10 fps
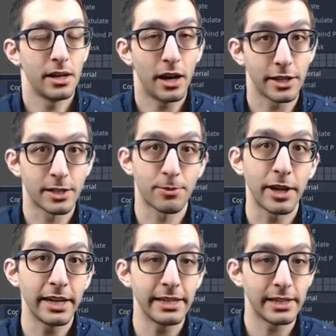A
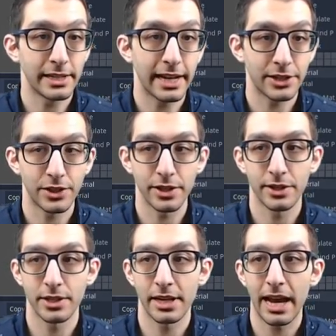sprite needs a texture,
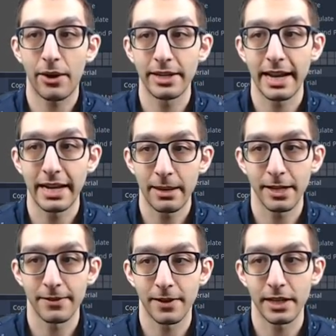just like how a
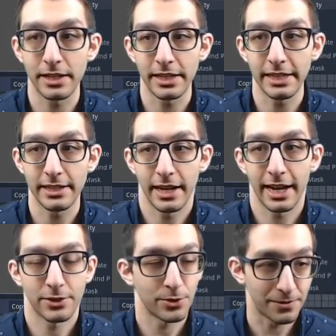dynamic font needs an
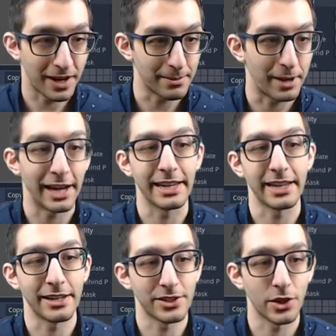actual font behind
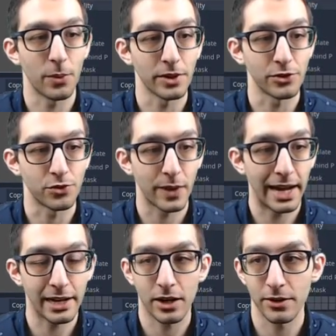it. So we'll
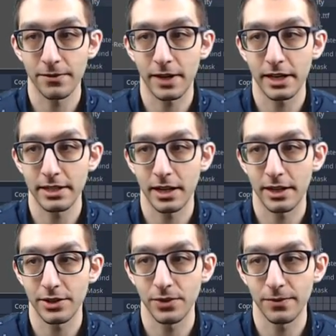drag our font
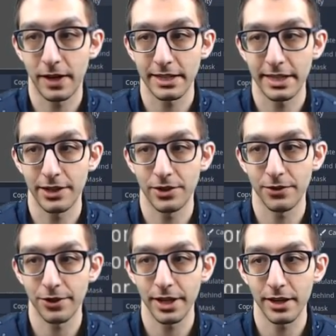onto font data
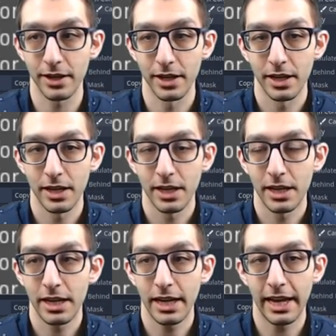over here.
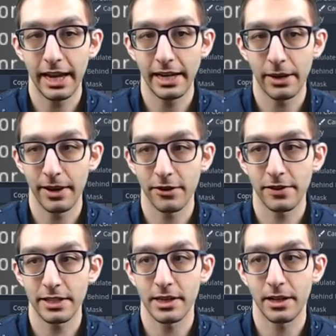And now we have our
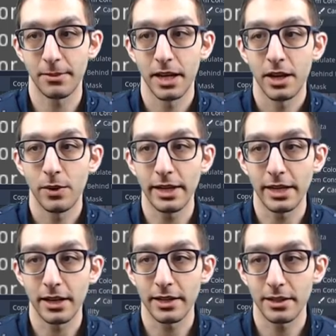font set up. We
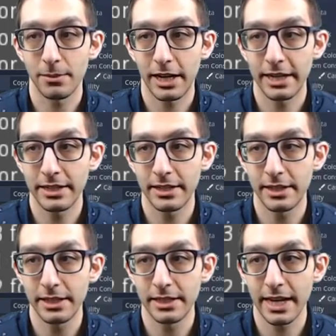can customize
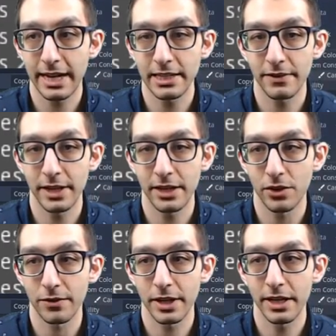the size of it
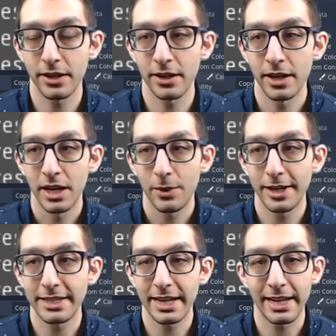over here. We
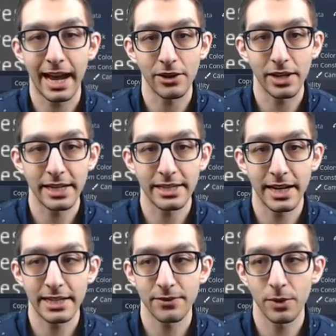can set an outline
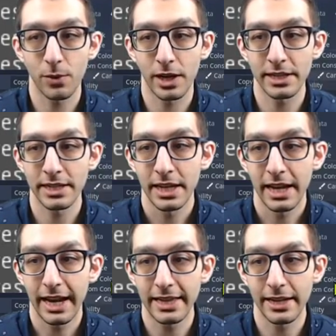size if we want.
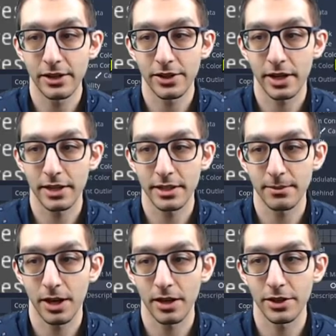And then under
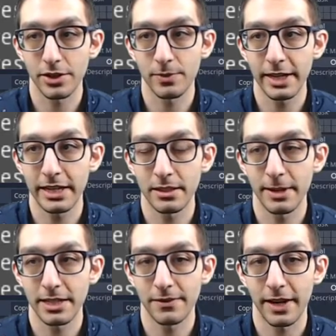custom colors, we can
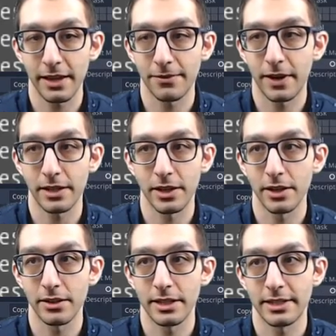specify the font
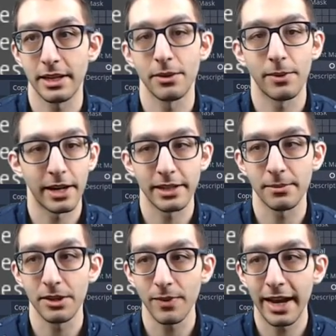color. Let's say we want it to
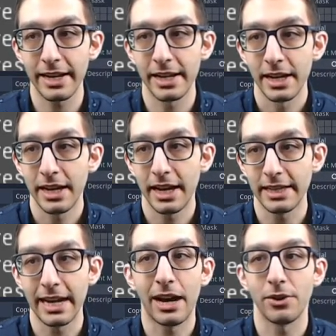be red,
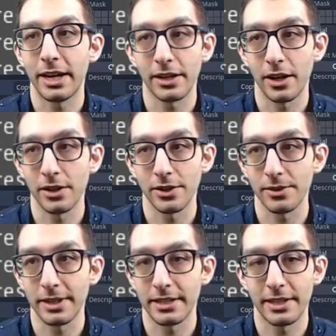and the outline color,
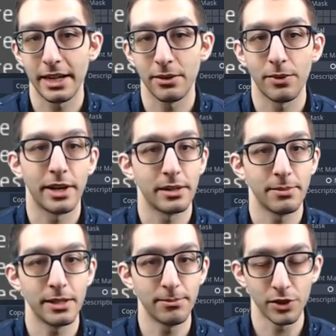let's say we want it to
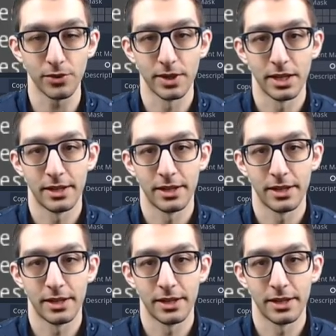be blue.